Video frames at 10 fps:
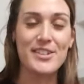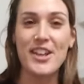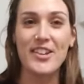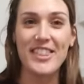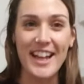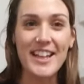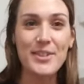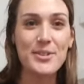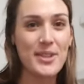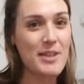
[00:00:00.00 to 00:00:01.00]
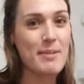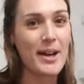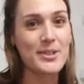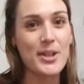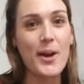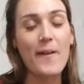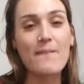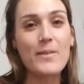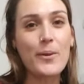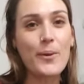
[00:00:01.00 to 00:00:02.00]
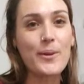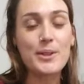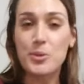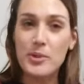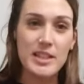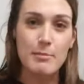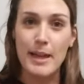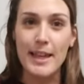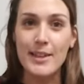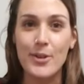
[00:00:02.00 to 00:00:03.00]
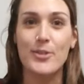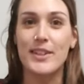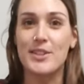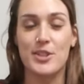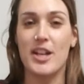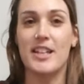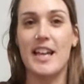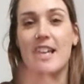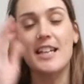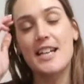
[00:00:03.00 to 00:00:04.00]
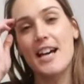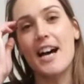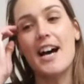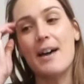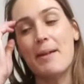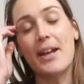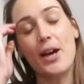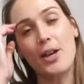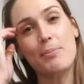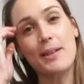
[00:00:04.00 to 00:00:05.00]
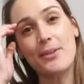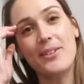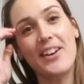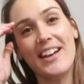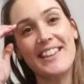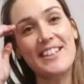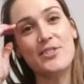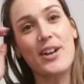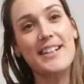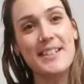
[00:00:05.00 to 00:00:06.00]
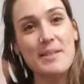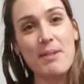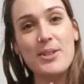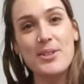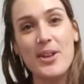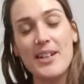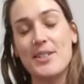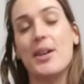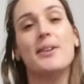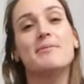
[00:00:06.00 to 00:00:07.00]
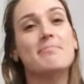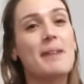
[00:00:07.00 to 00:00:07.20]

So thank you so much for joining me on this journey um, and I hope you like this dress as much as I do.